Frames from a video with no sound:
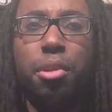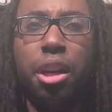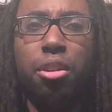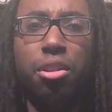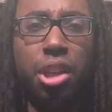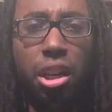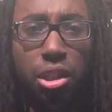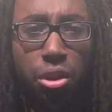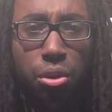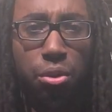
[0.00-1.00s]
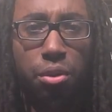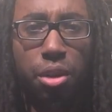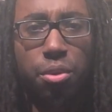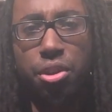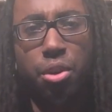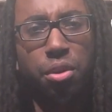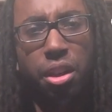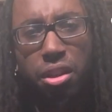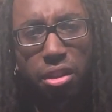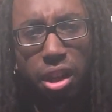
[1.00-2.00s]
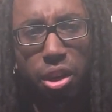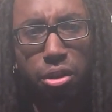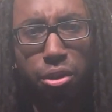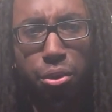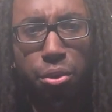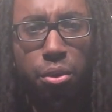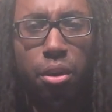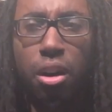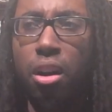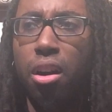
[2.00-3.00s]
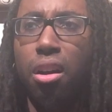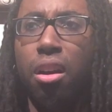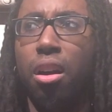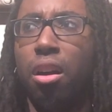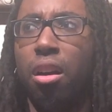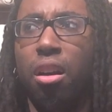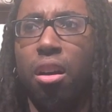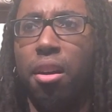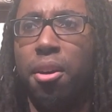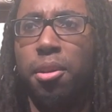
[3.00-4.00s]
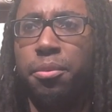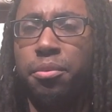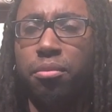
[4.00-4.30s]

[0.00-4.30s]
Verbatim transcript: planning on telling you there was no need to tell you uh,